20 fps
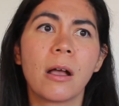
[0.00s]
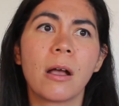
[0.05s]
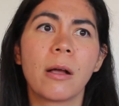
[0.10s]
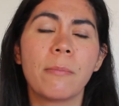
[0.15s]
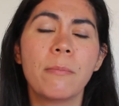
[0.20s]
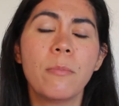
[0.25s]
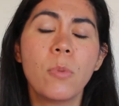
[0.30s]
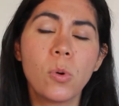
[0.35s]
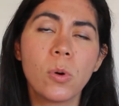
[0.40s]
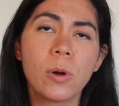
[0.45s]

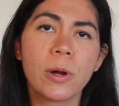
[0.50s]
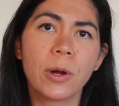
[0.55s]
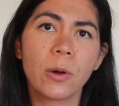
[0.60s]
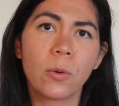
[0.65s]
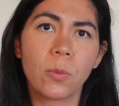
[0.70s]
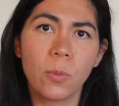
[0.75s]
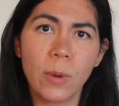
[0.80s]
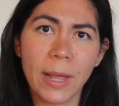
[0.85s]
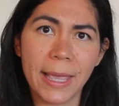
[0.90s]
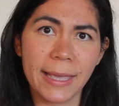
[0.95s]

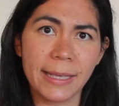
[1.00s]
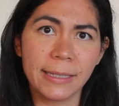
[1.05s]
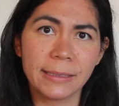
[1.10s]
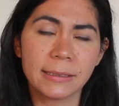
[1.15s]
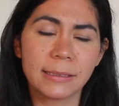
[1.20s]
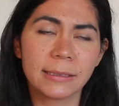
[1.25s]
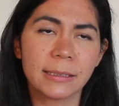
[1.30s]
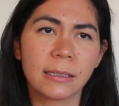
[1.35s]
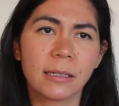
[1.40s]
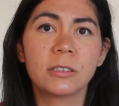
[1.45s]
more
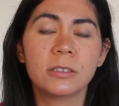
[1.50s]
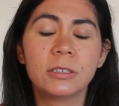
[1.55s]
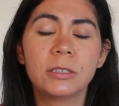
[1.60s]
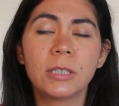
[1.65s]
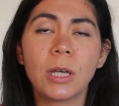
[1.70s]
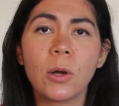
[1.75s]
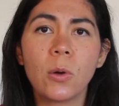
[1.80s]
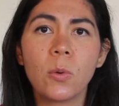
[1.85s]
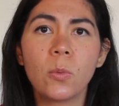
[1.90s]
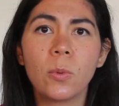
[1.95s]
weights.
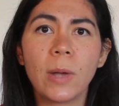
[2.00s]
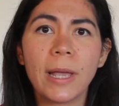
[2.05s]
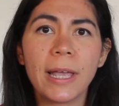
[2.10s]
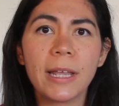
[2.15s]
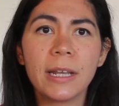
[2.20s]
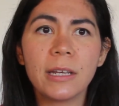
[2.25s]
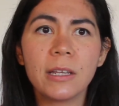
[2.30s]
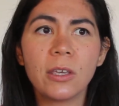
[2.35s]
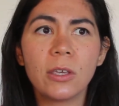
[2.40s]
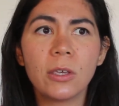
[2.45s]
So
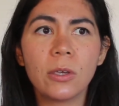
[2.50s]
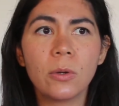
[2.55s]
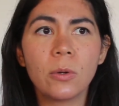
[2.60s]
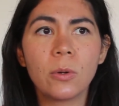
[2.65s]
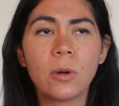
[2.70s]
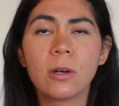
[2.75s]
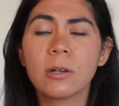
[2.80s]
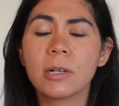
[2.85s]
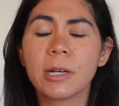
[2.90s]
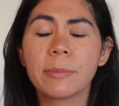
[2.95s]
when
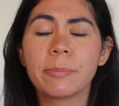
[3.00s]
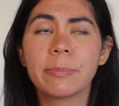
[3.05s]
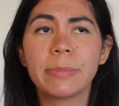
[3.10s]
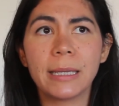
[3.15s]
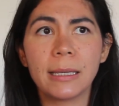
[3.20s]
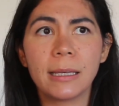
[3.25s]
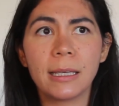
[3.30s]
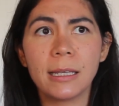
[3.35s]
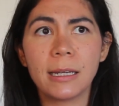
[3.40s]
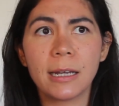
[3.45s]
you are
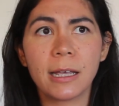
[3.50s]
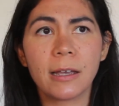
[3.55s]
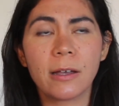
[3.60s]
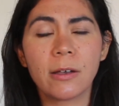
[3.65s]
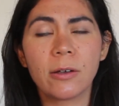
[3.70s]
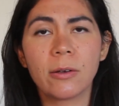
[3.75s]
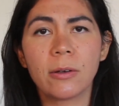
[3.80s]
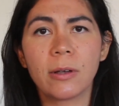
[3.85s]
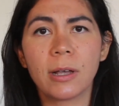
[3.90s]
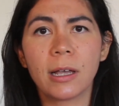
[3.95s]
picking
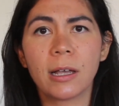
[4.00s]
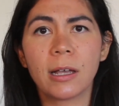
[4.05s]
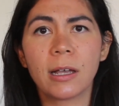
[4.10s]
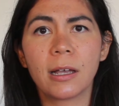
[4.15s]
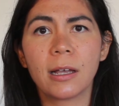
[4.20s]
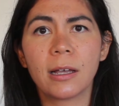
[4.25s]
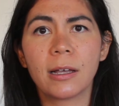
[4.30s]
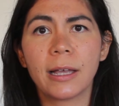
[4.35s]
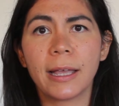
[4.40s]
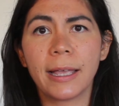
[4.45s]
out
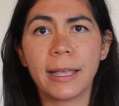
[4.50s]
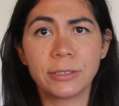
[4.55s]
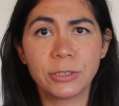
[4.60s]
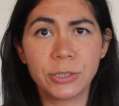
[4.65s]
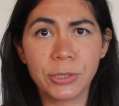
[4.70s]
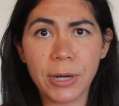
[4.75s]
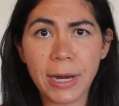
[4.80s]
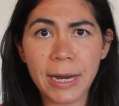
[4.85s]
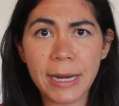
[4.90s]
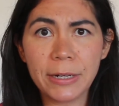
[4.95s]
uh, a
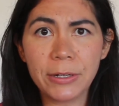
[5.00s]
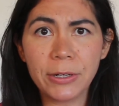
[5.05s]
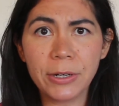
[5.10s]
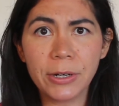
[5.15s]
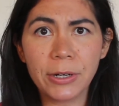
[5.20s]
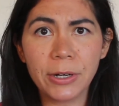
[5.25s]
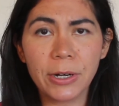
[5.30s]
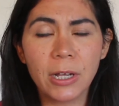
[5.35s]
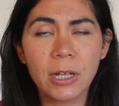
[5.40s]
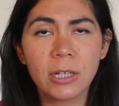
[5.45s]

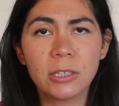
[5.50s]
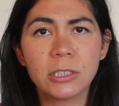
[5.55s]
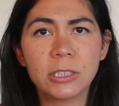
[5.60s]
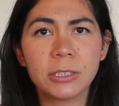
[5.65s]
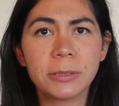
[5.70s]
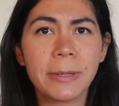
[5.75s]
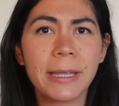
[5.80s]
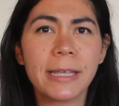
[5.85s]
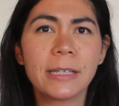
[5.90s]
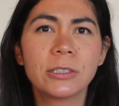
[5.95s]
trainer,
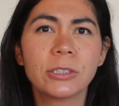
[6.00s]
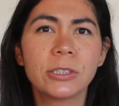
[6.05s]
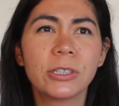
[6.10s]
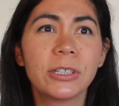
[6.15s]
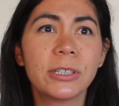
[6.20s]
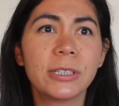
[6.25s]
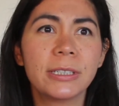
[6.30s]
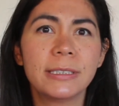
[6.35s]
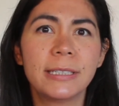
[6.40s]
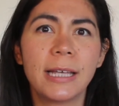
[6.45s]
just make
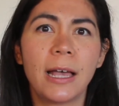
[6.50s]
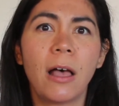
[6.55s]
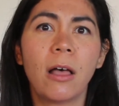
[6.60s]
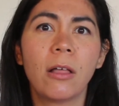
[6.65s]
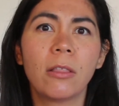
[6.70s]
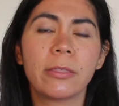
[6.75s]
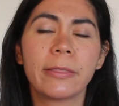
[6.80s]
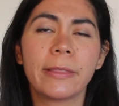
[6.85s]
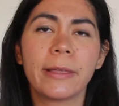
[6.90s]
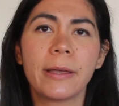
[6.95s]
sure to
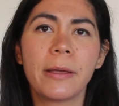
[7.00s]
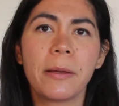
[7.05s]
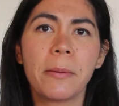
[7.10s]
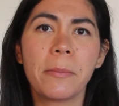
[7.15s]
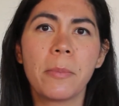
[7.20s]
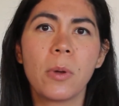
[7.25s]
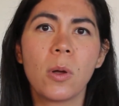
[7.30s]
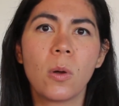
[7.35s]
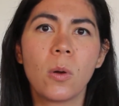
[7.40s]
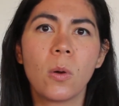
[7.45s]
tell
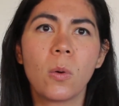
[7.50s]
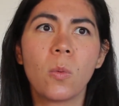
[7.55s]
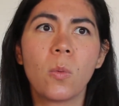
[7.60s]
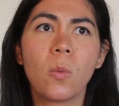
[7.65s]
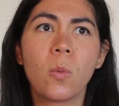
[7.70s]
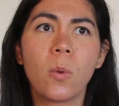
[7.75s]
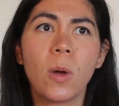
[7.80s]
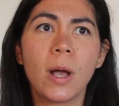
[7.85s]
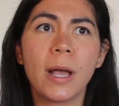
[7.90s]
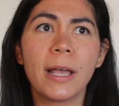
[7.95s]
them
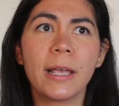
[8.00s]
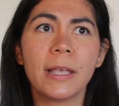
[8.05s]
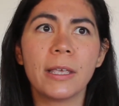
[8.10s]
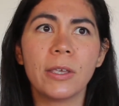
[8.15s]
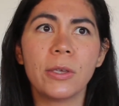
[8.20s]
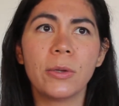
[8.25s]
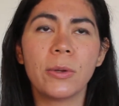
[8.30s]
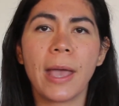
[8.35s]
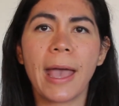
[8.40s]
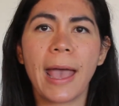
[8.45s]
what
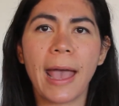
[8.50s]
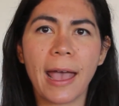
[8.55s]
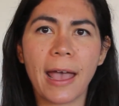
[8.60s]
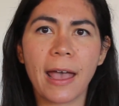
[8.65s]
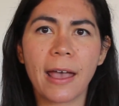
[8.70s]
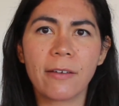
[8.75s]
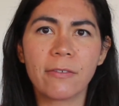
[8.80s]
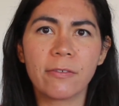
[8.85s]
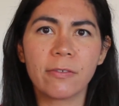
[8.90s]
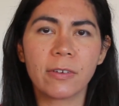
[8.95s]
you
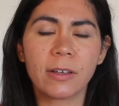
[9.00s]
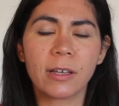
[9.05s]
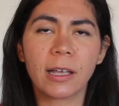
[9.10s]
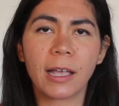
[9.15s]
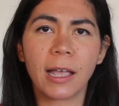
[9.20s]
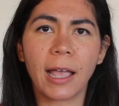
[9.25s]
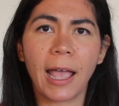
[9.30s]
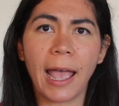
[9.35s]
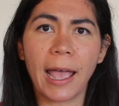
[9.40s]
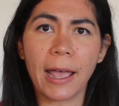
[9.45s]
have
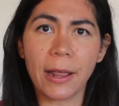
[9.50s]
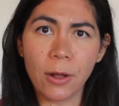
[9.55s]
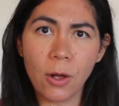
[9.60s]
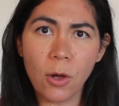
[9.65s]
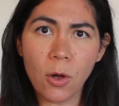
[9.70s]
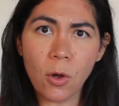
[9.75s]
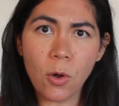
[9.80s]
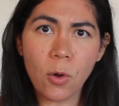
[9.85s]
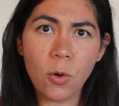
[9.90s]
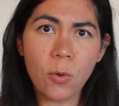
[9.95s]
at
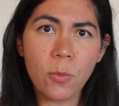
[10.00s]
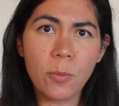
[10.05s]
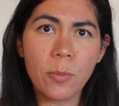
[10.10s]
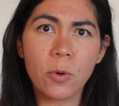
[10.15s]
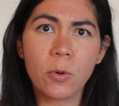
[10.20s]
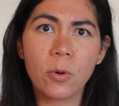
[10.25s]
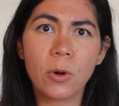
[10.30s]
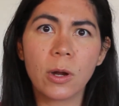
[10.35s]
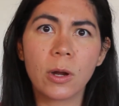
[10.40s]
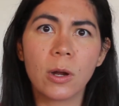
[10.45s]
home
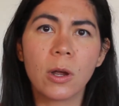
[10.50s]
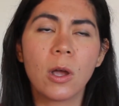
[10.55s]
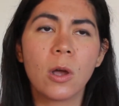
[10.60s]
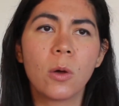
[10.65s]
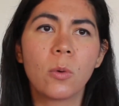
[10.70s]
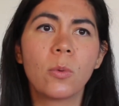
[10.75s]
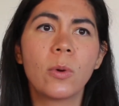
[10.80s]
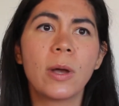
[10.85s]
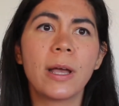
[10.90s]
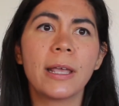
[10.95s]
or
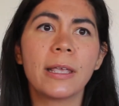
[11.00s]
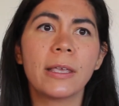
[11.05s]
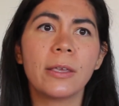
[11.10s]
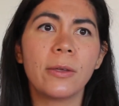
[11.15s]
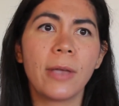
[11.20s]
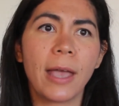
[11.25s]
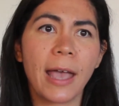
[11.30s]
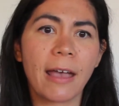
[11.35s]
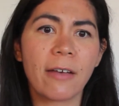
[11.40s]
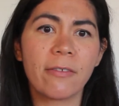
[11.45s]
what
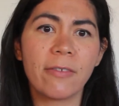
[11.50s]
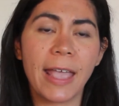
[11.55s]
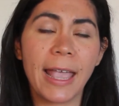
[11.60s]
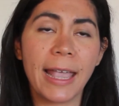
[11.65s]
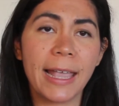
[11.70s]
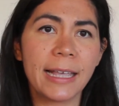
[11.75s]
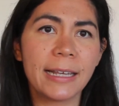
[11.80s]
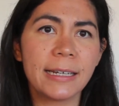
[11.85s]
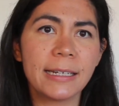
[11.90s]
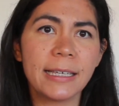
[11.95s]
you have
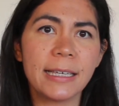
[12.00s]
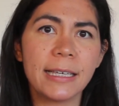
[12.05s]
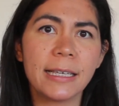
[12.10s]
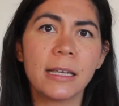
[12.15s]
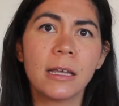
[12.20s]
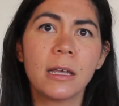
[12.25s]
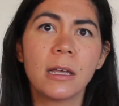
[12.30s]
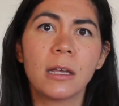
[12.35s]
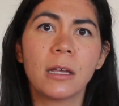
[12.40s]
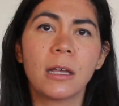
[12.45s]
handy.